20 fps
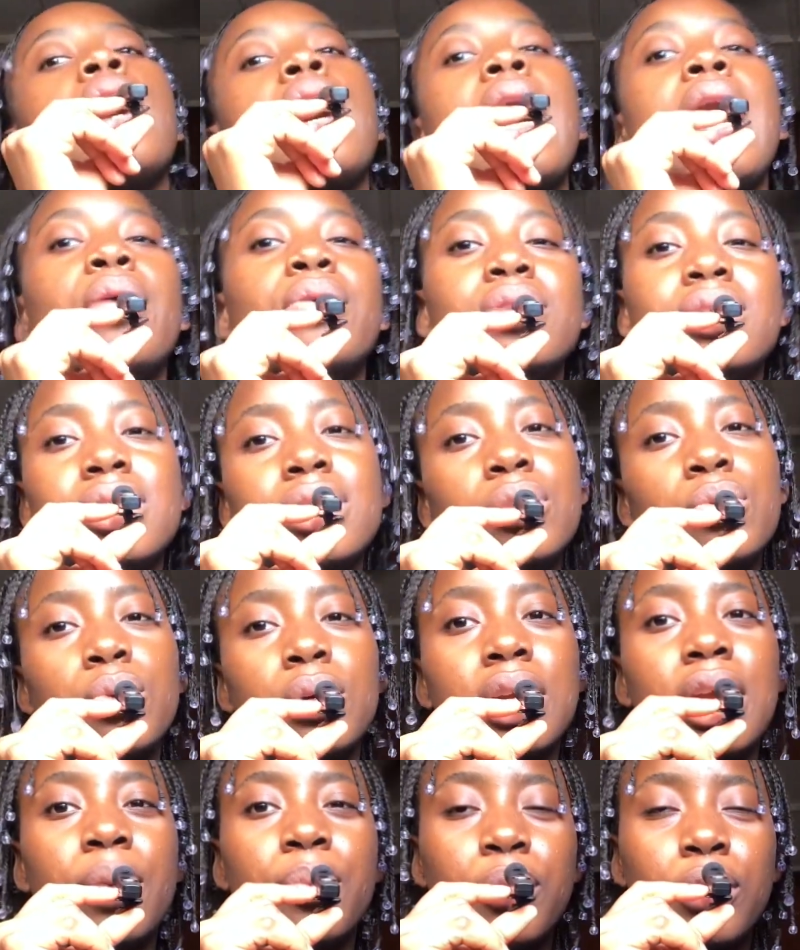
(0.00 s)
I wasn't the
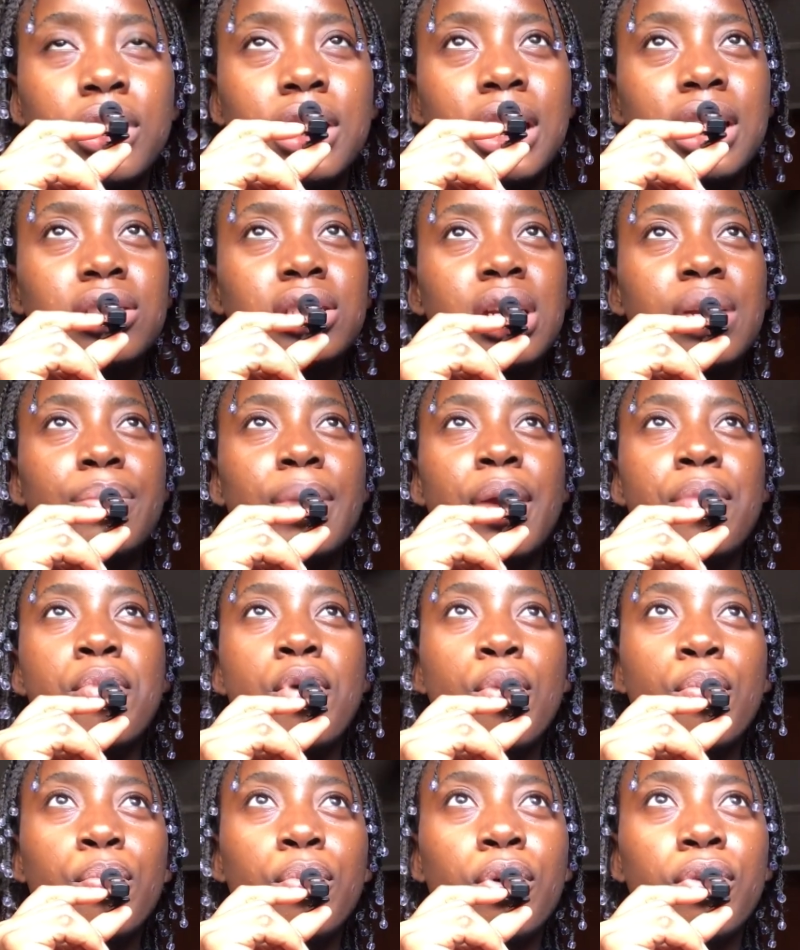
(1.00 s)
one that bought, actually my
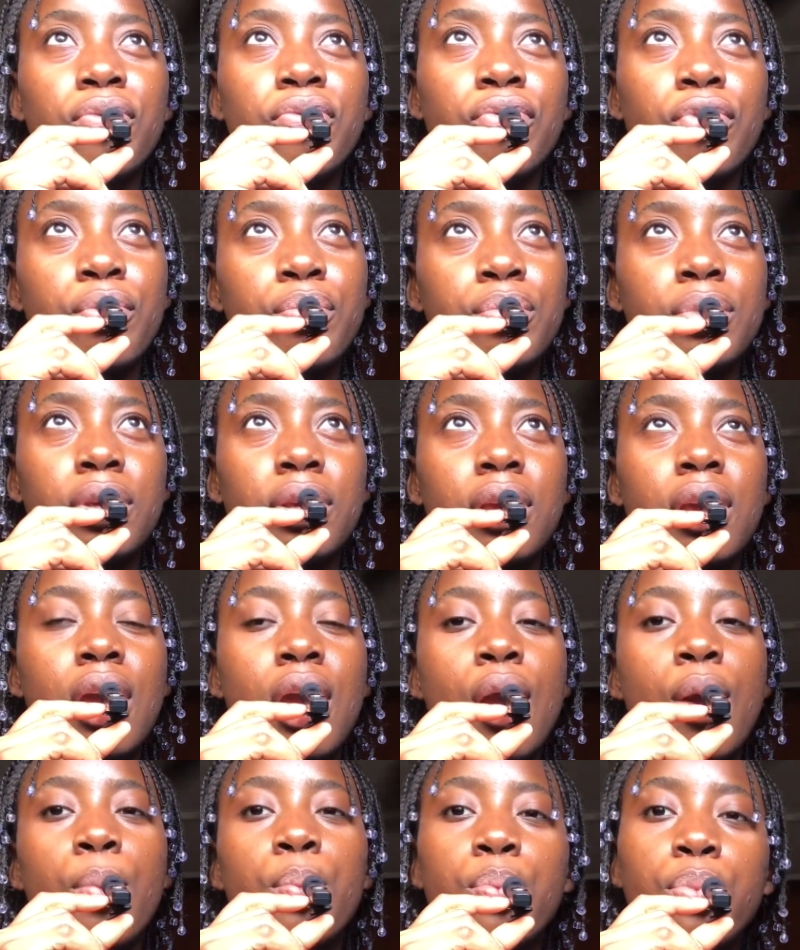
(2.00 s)
mom bought from me.
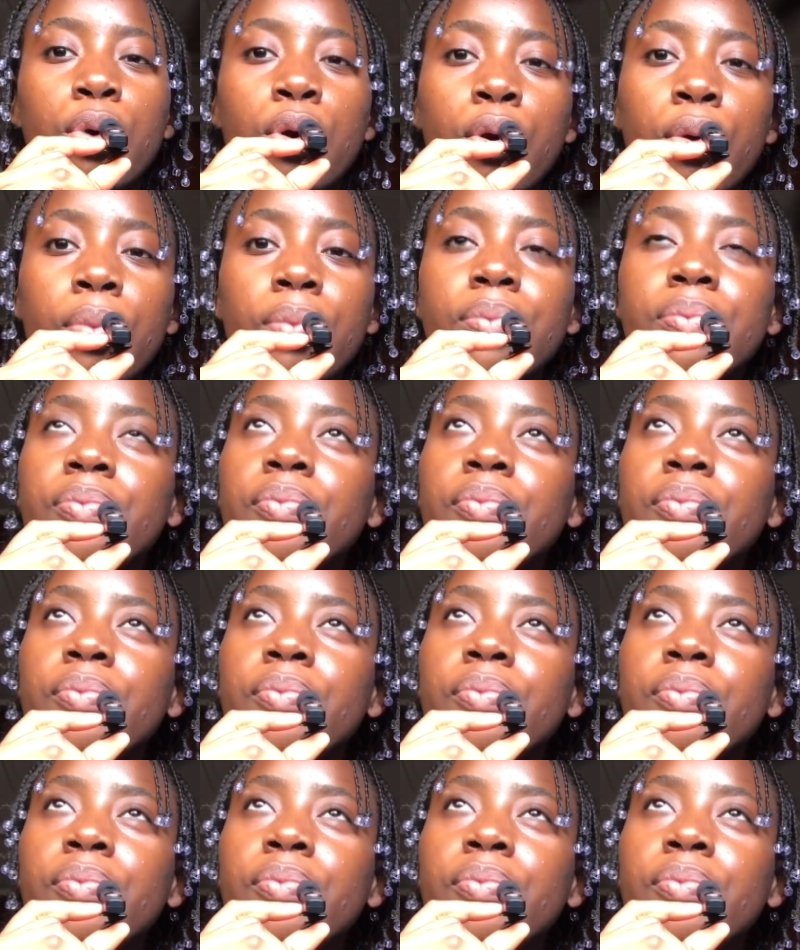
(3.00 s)
But